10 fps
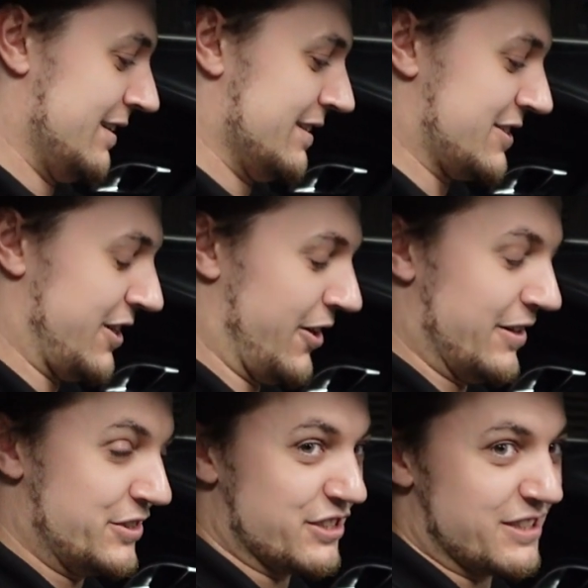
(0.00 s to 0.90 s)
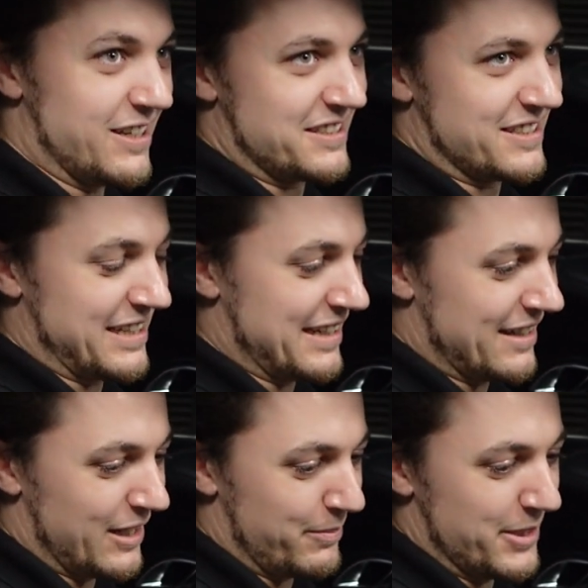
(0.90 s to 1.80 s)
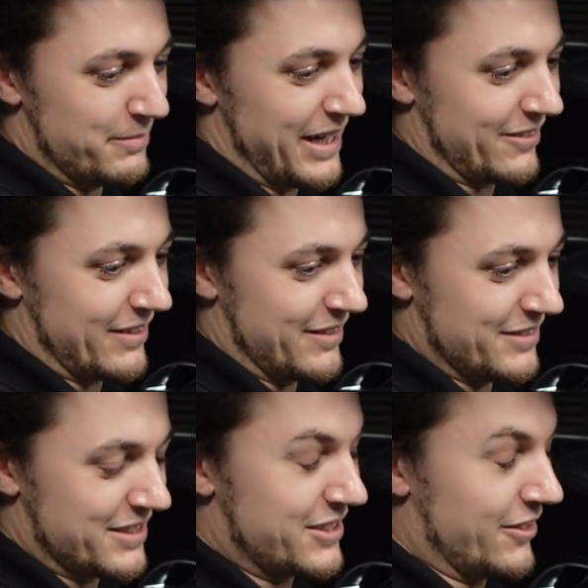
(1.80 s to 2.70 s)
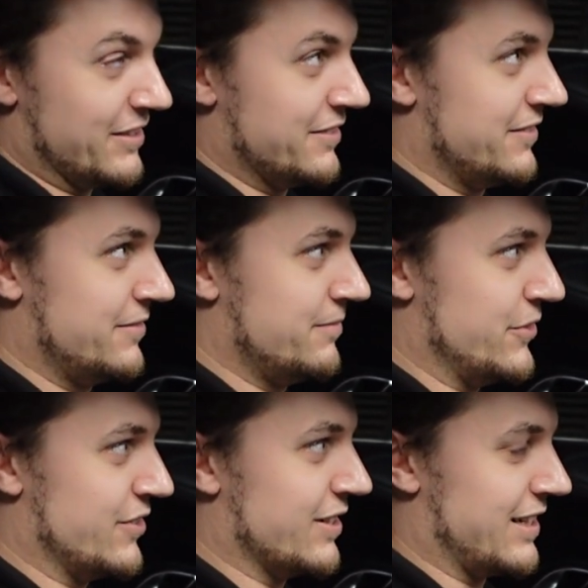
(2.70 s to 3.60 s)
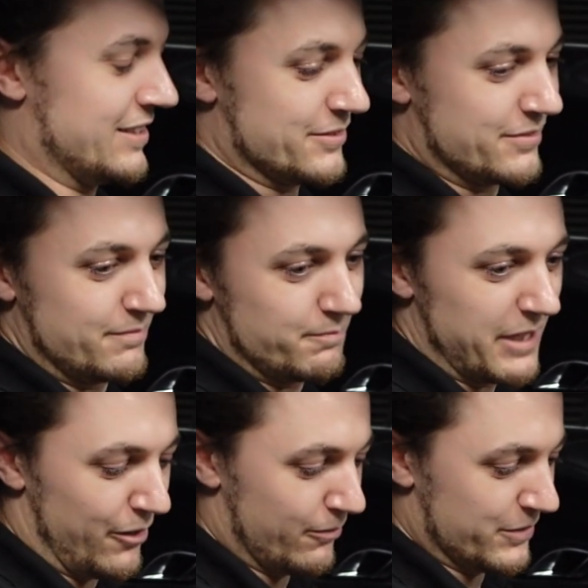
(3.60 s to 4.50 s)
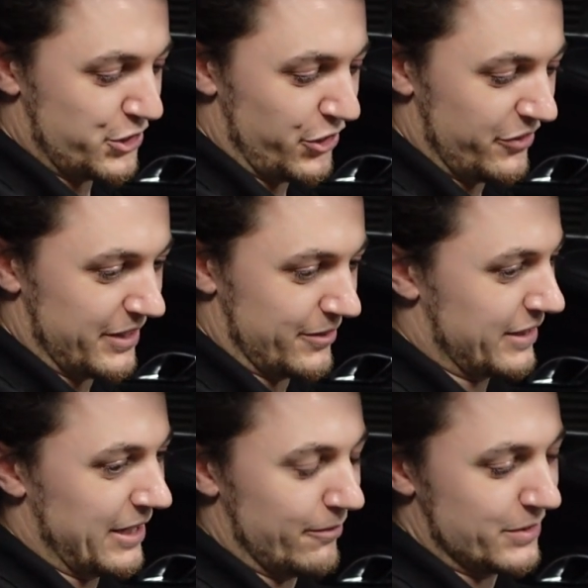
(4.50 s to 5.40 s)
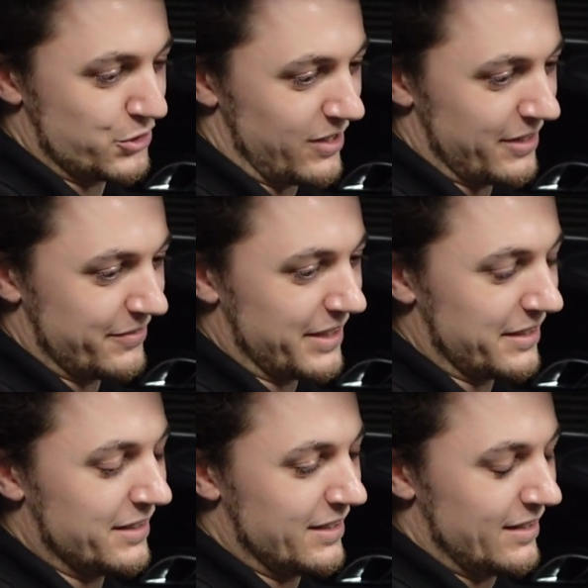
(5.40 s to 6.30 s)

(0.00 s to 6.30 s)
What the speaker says: So it's just nice to set that up in the background so you can kind of get on with tuning or get on with driving,